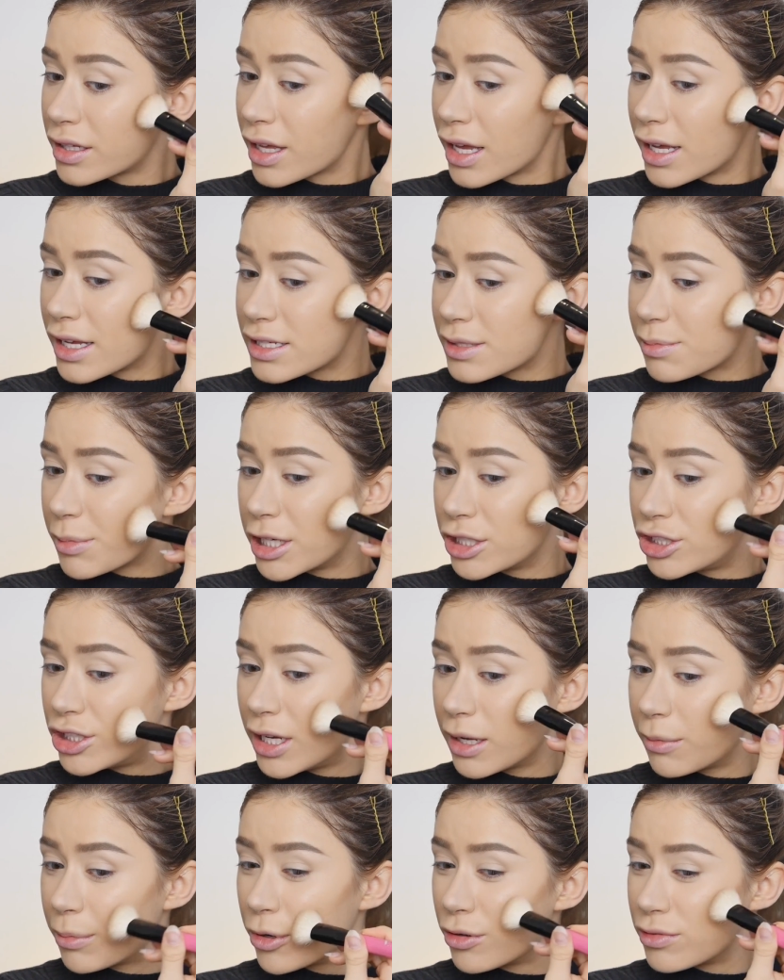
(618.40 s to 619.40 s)
Because my
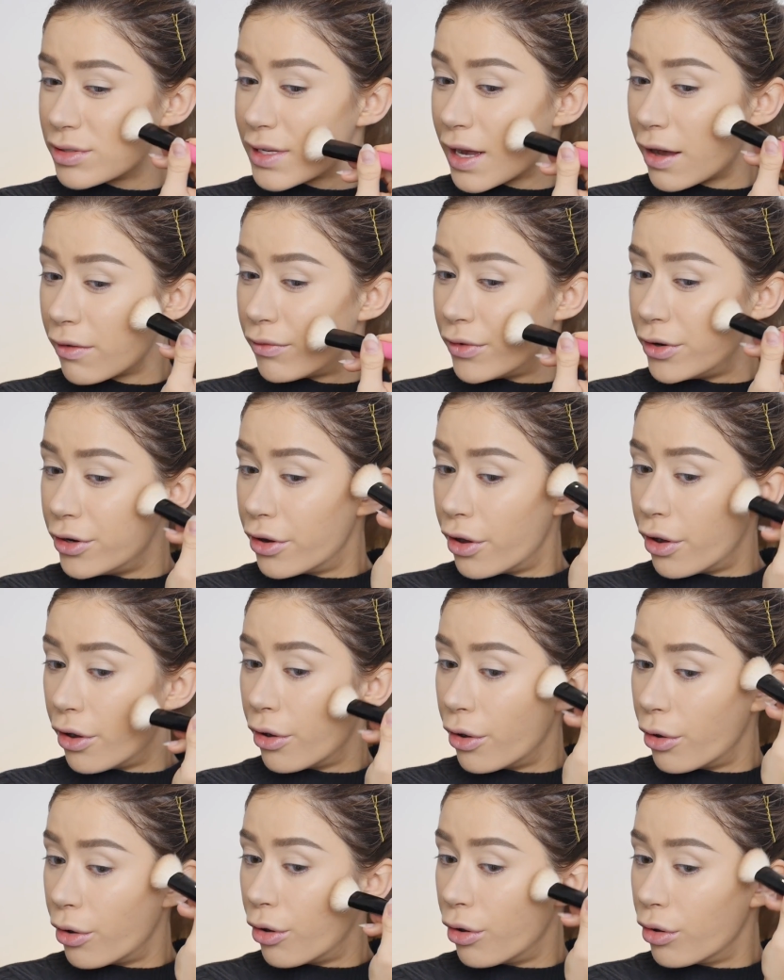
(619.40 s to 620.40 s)
cheekbones have
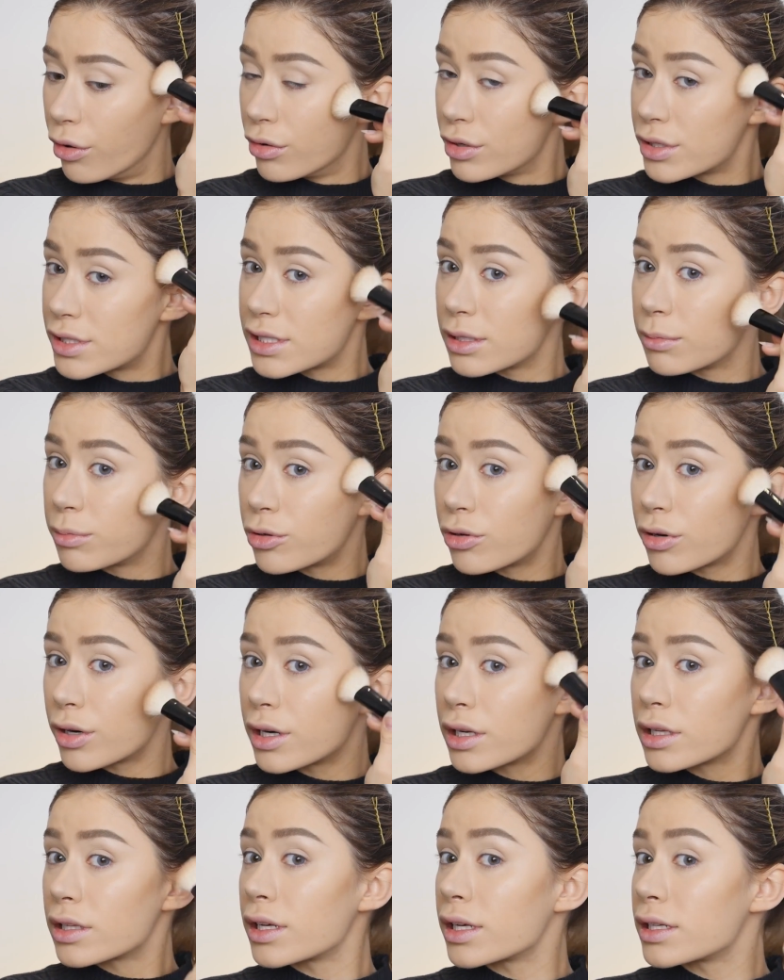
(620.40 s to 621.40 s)
no
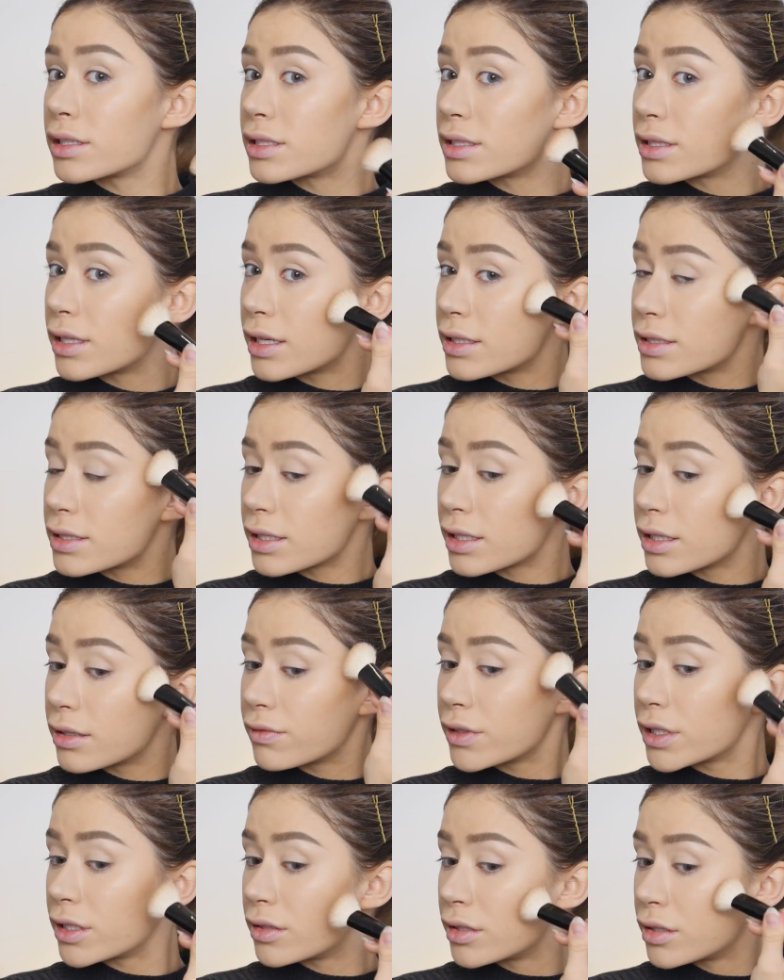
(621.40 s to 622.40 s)
support. That's a
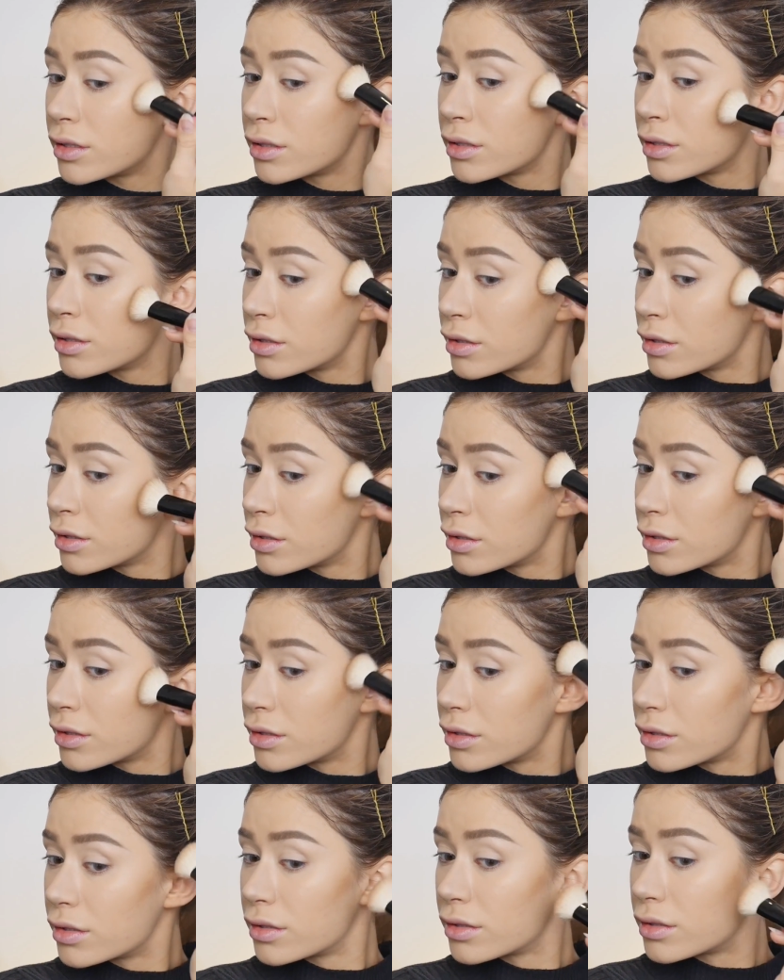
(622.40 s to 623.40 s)
given.
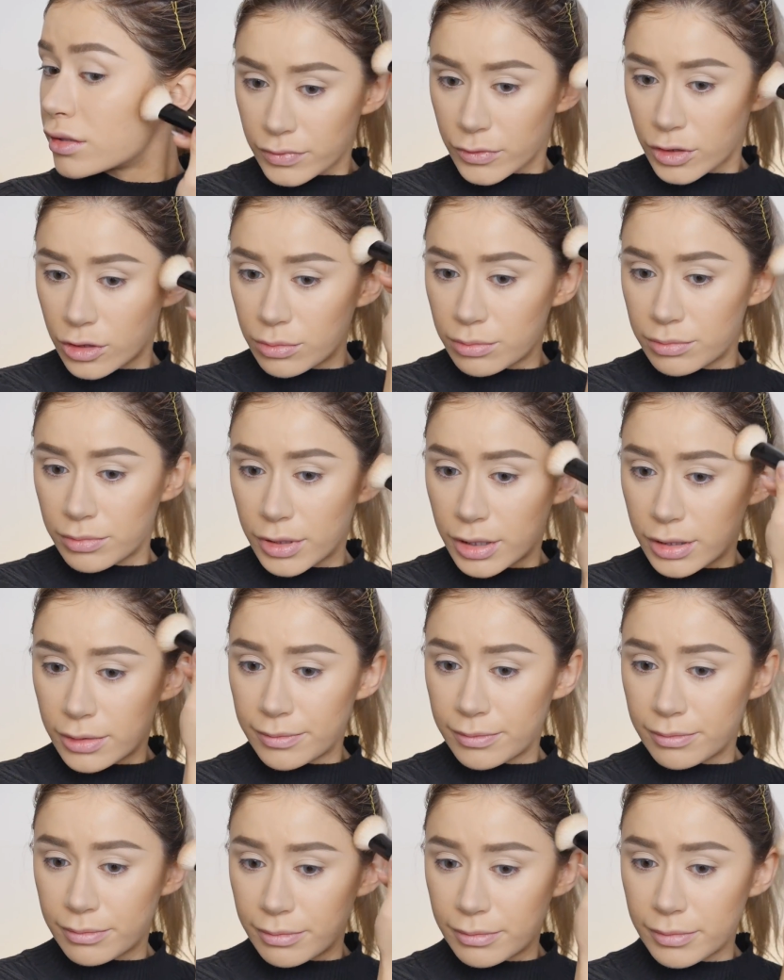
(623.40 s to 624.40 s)
Nope.
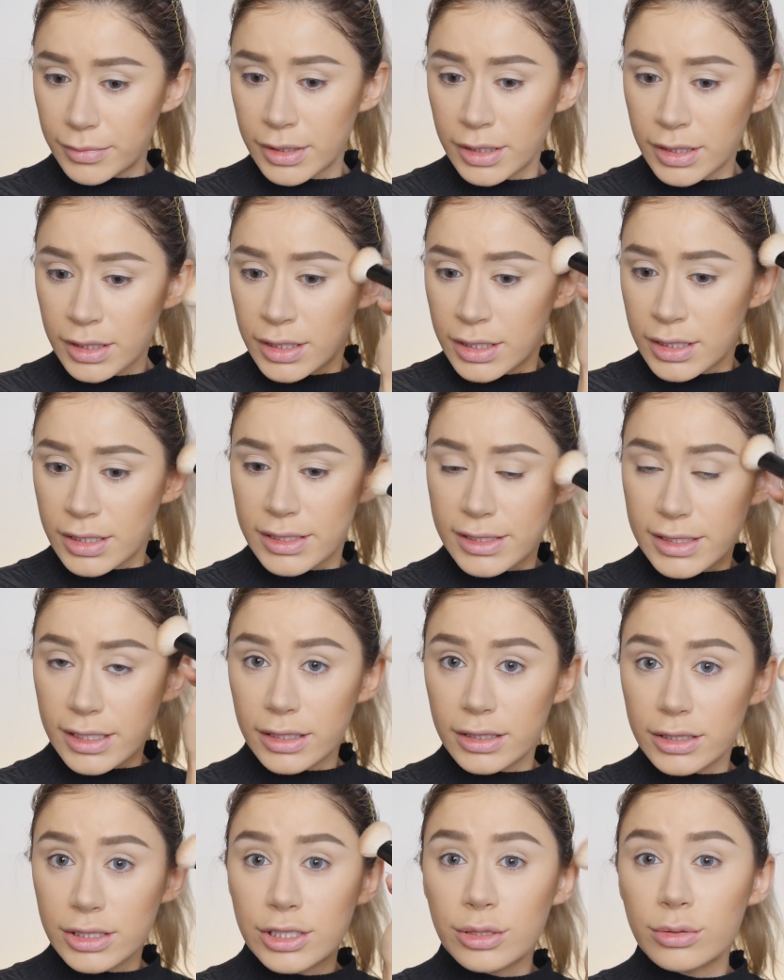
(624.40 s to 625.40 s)

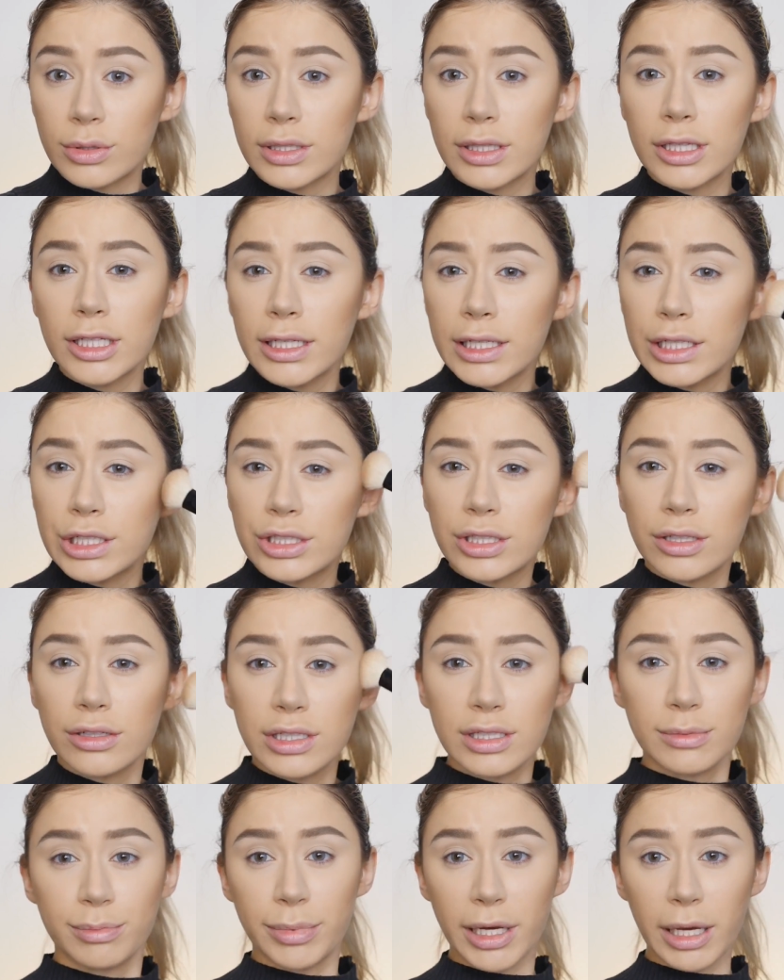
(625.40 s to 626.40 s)
Starting to unleash
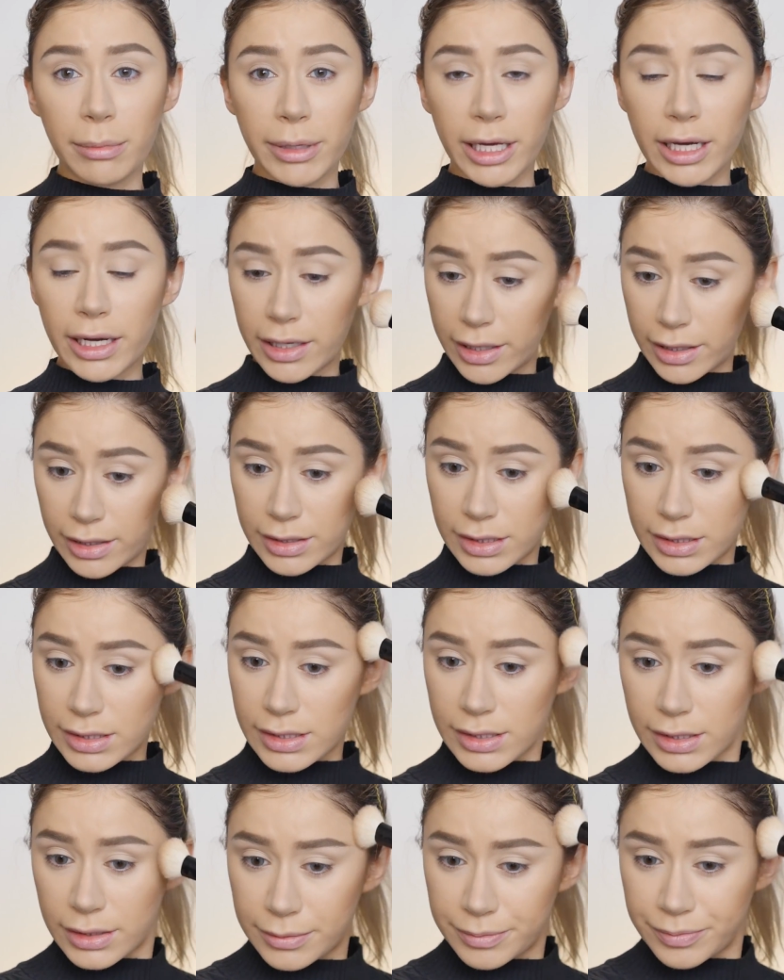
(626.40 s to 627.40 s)
those baby
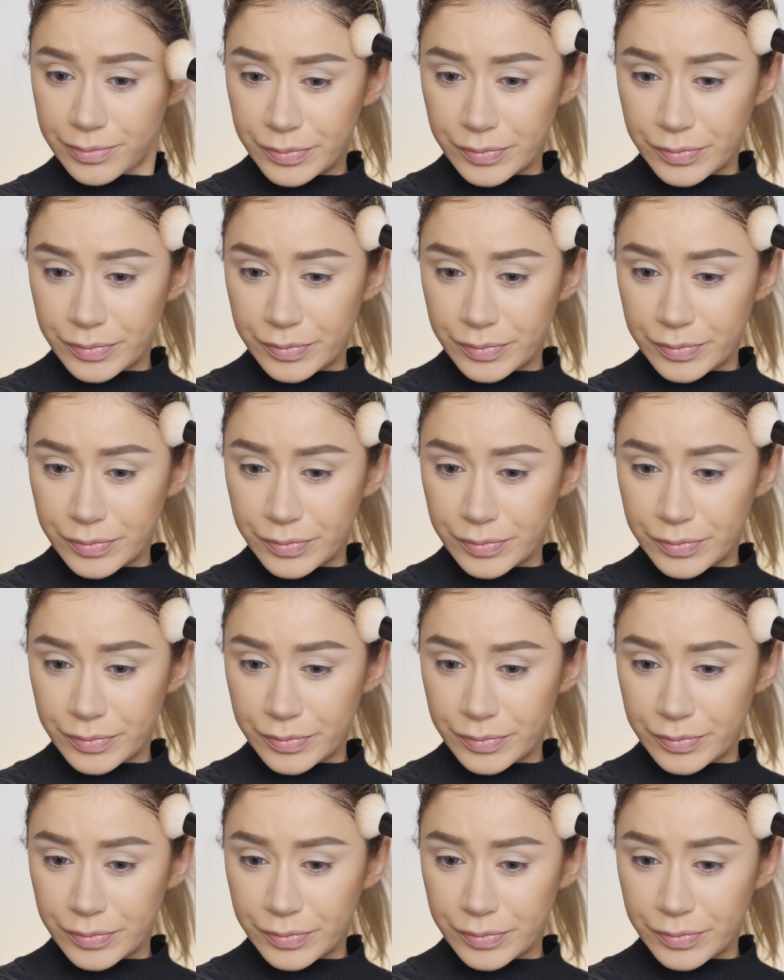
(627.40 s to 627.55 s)
hairs.